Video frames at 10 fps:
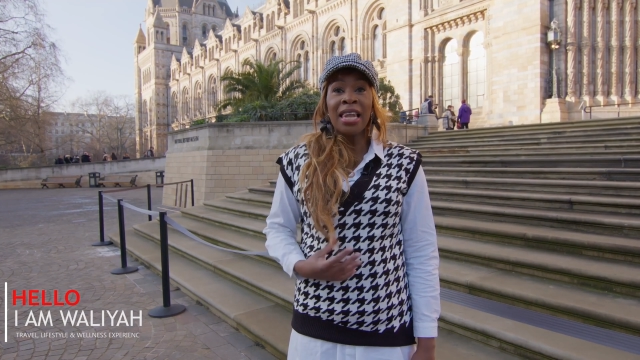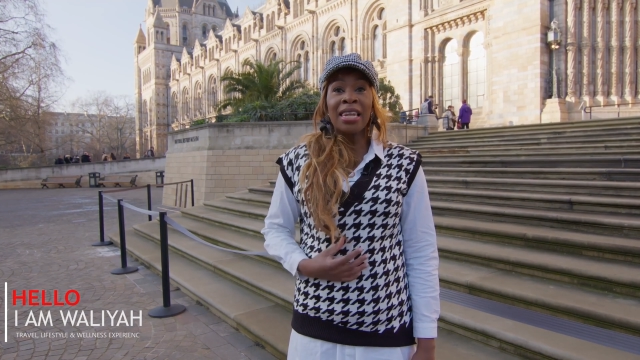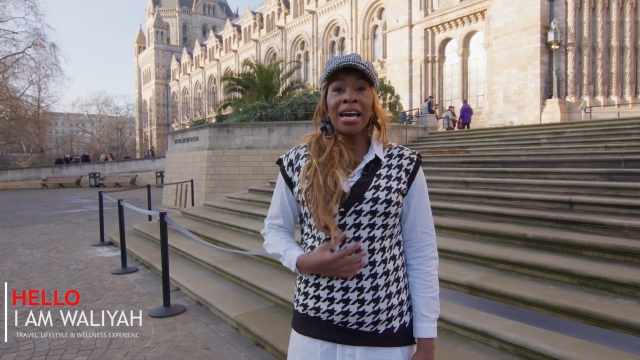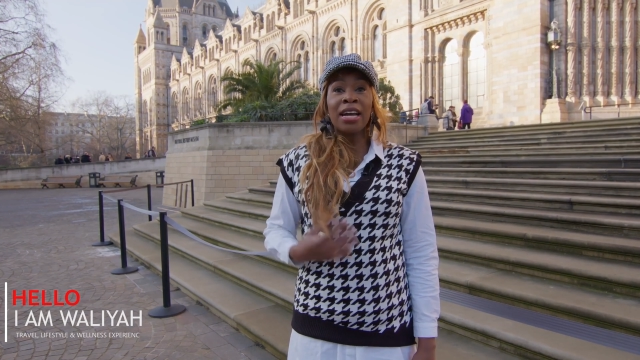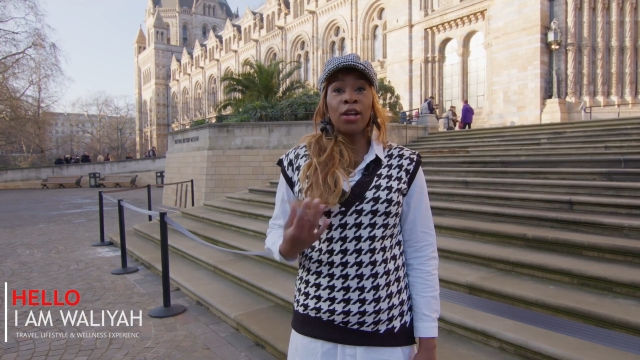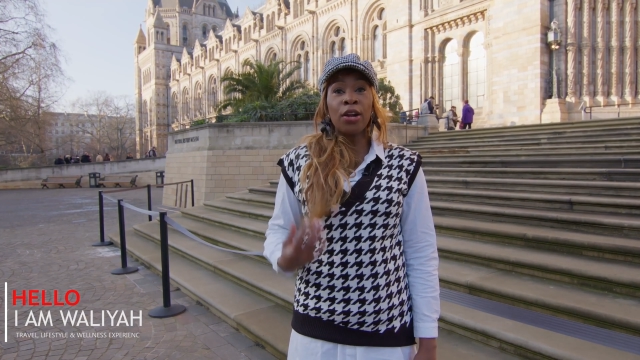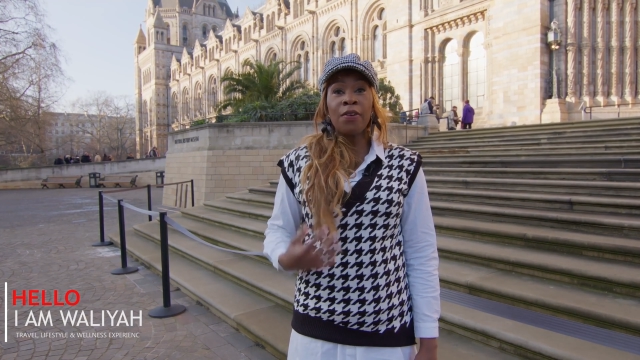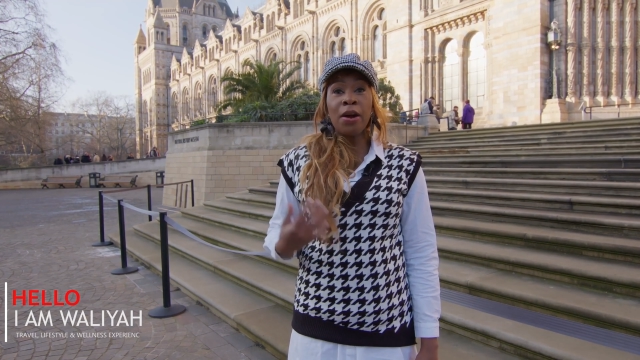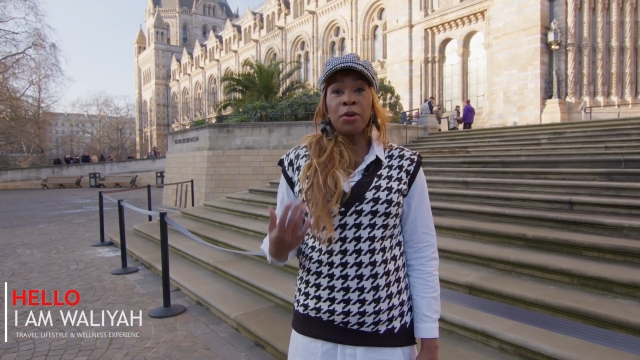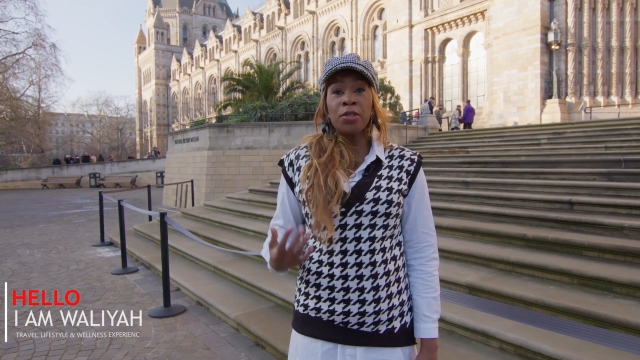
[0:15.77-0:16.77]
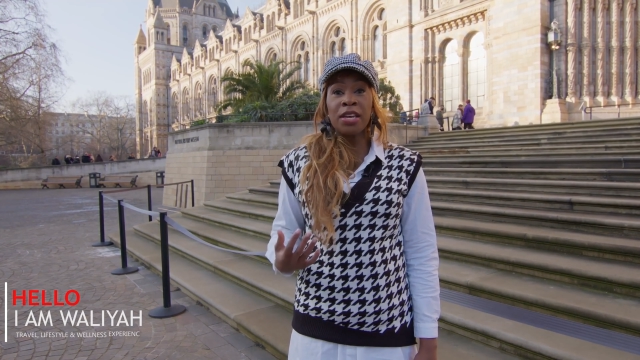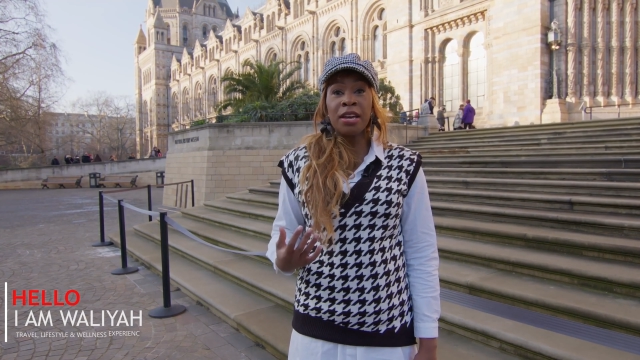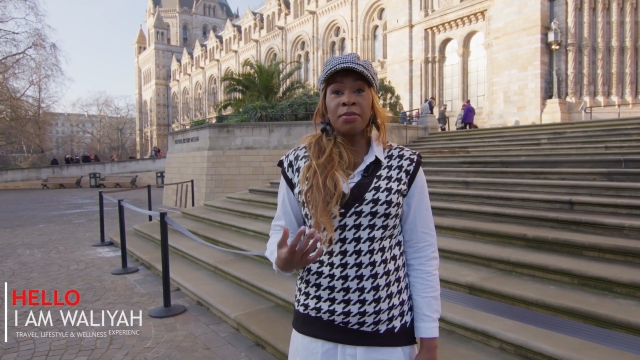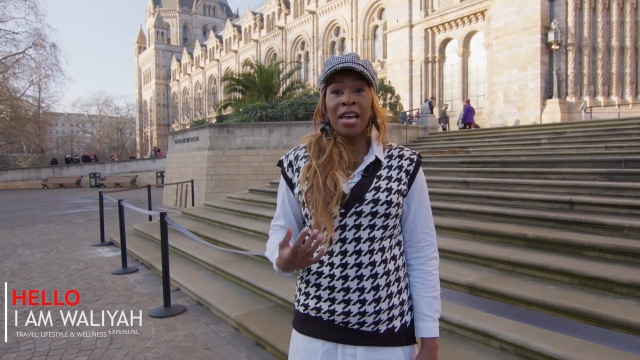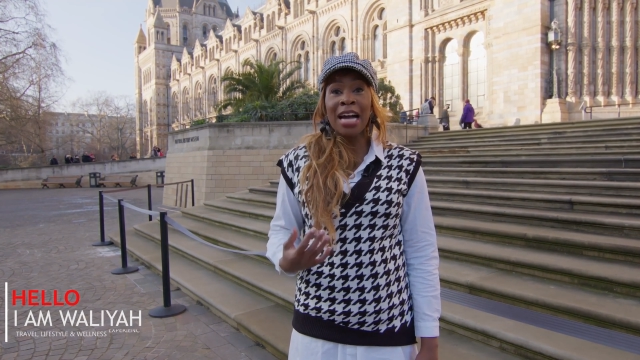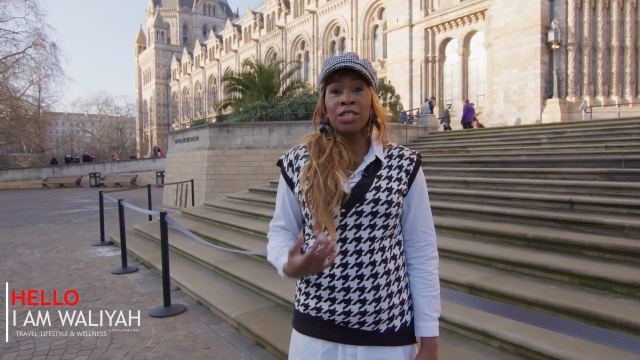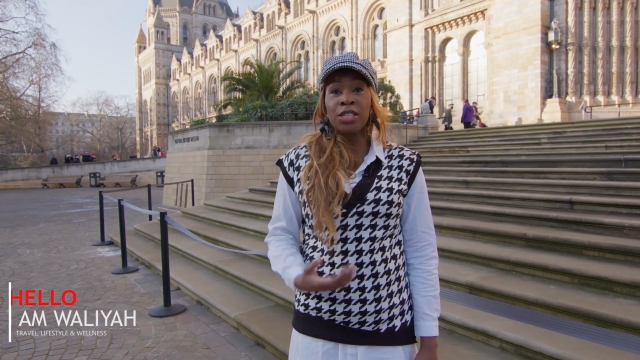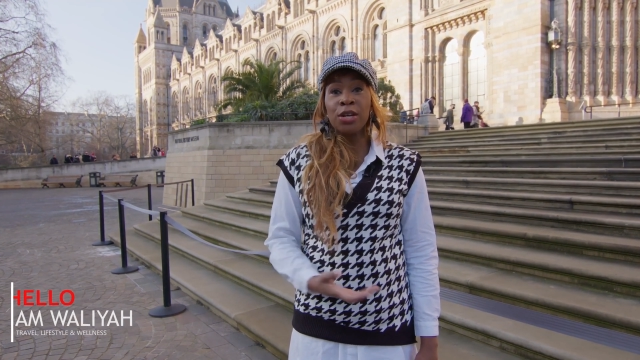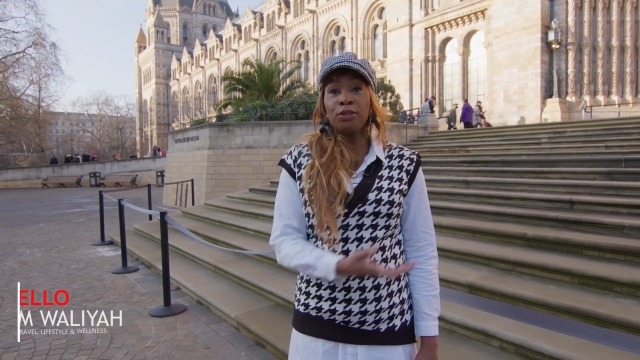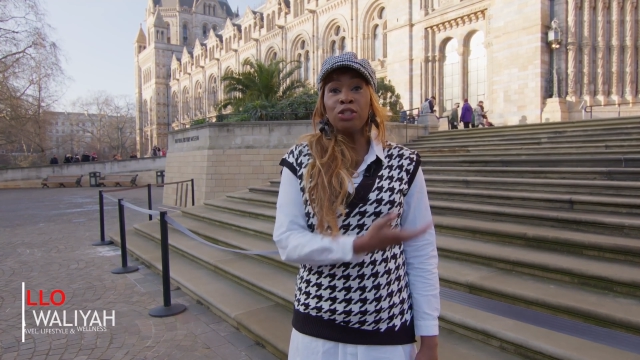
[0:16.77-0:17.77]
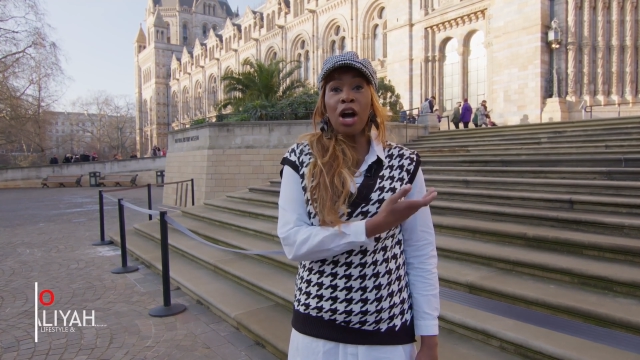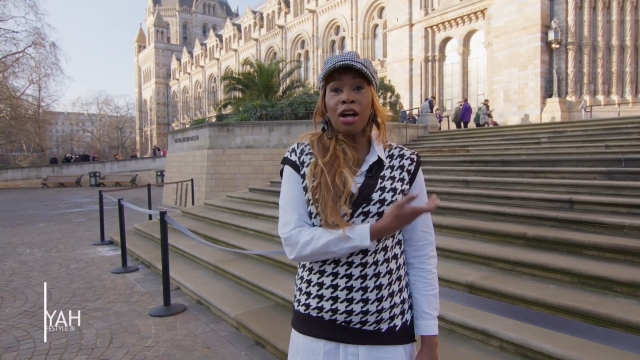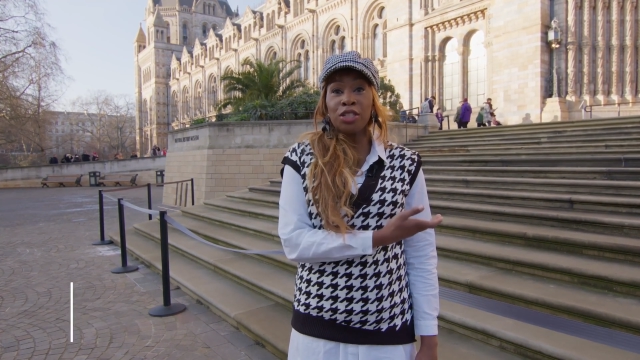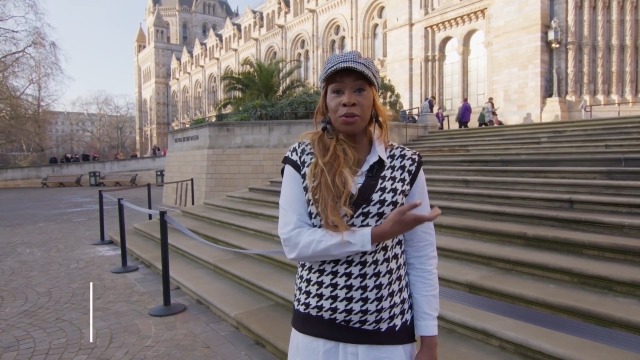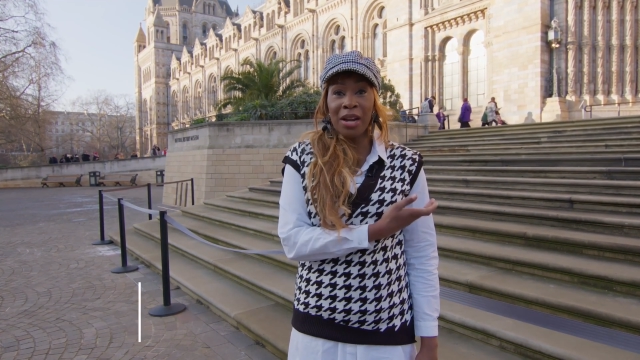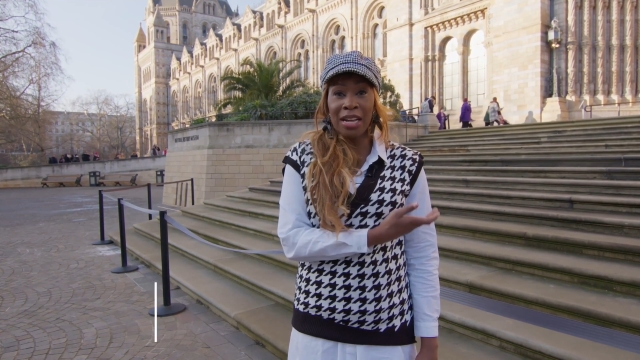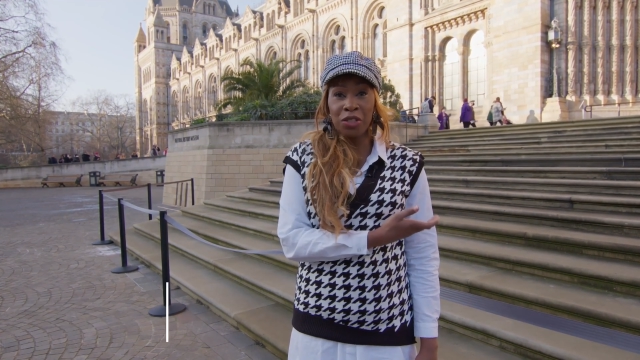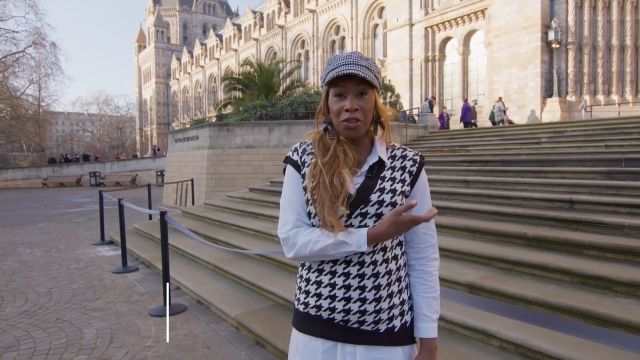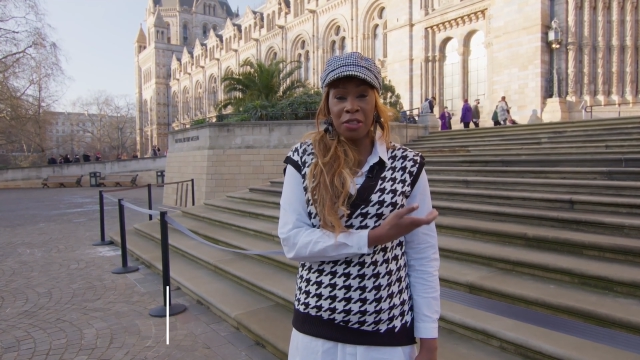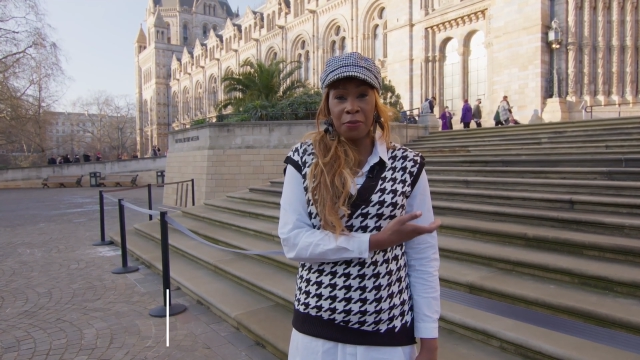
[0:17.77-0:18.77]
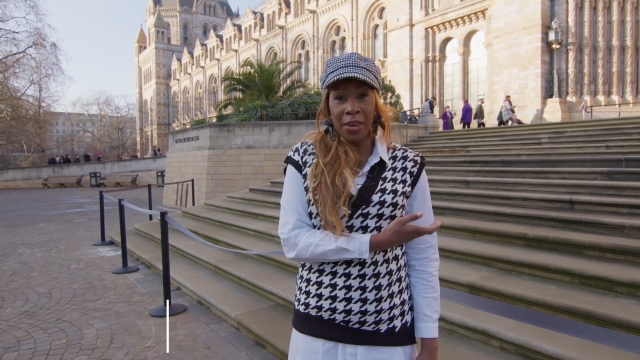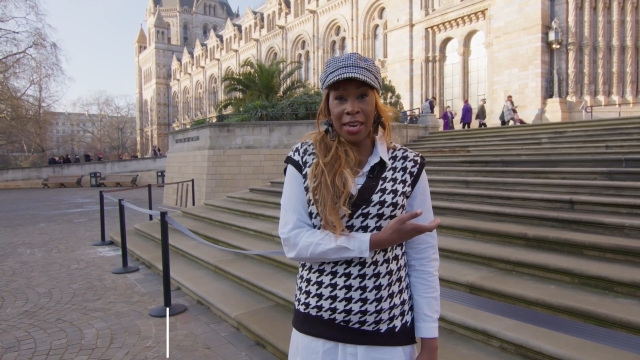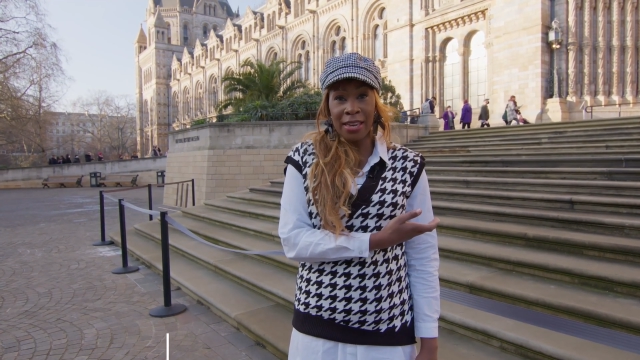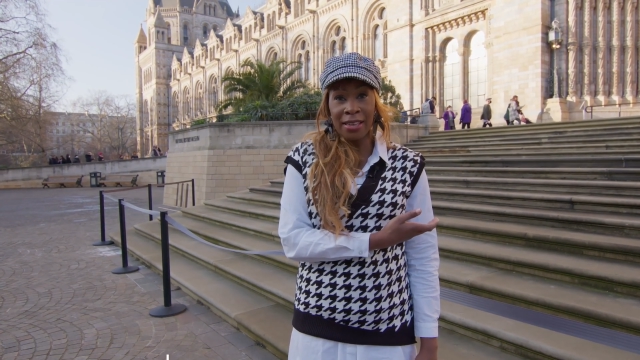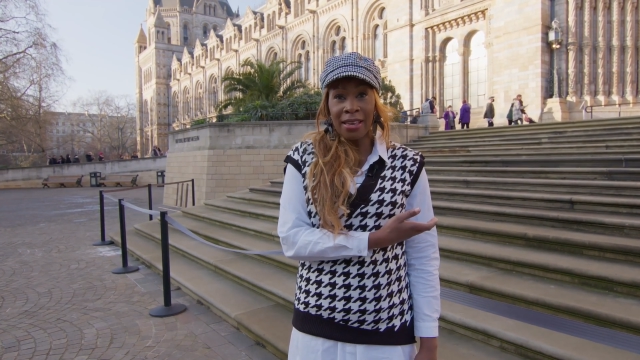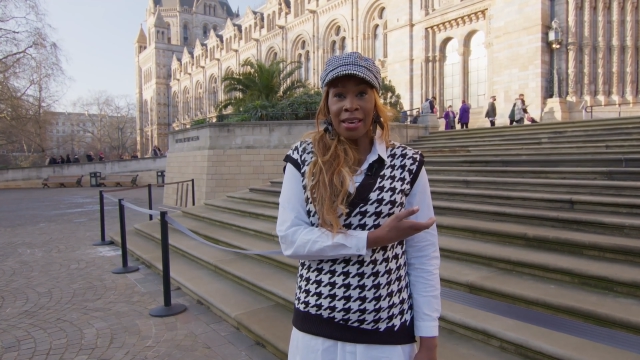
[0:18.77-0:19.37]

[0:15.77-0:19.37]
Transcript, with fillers: Like a lot of our museums, they actually don't charge you an entrance fee.